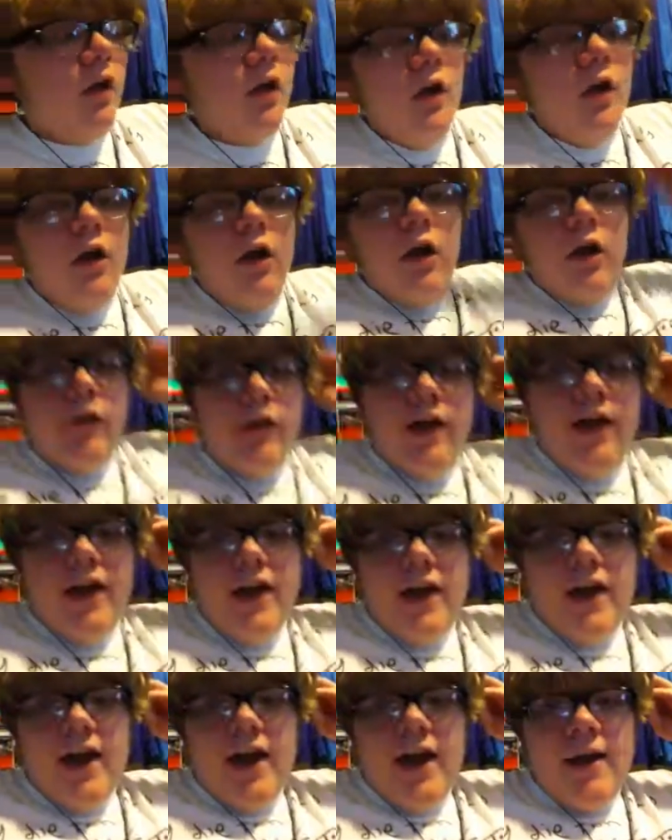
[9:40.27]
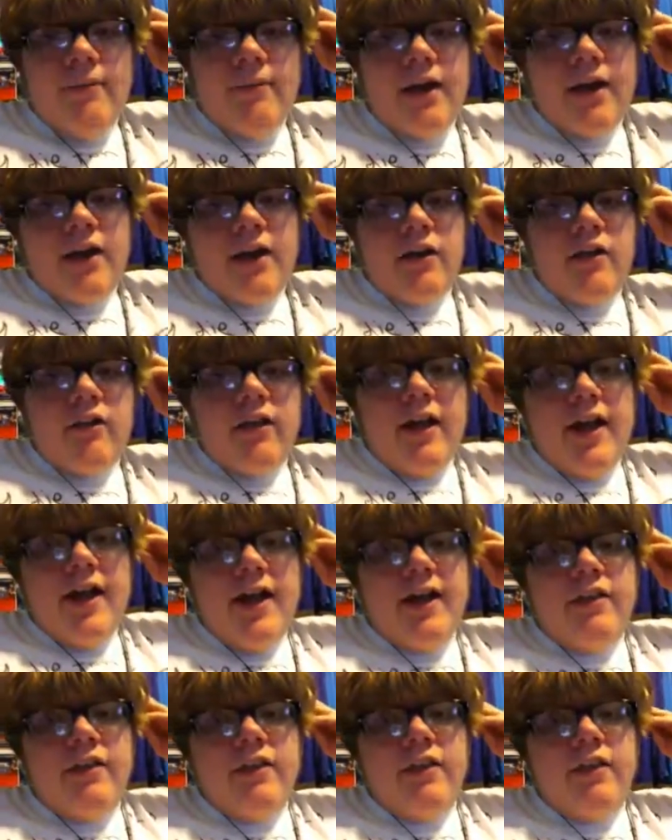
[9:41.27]
Okay, I'm not gonna lie,
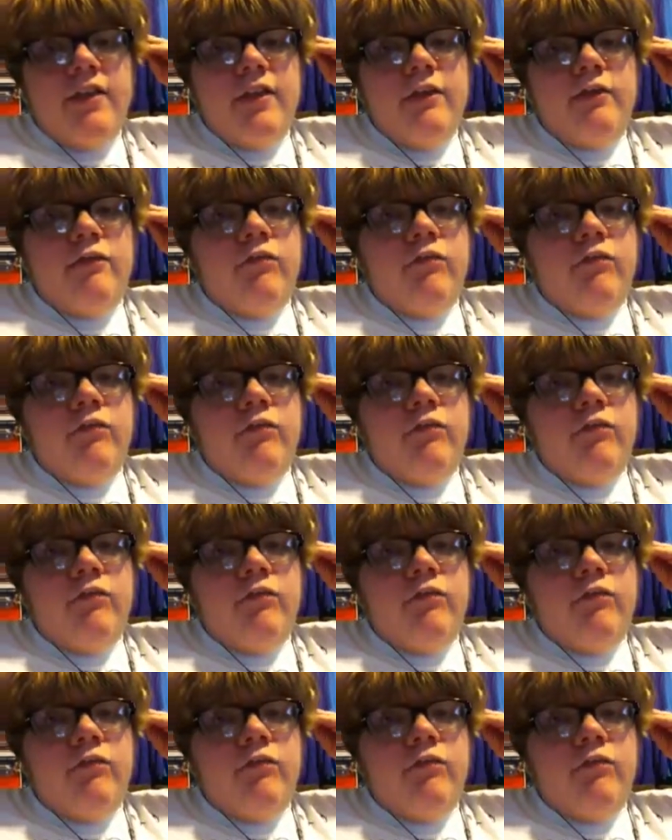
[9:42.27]
the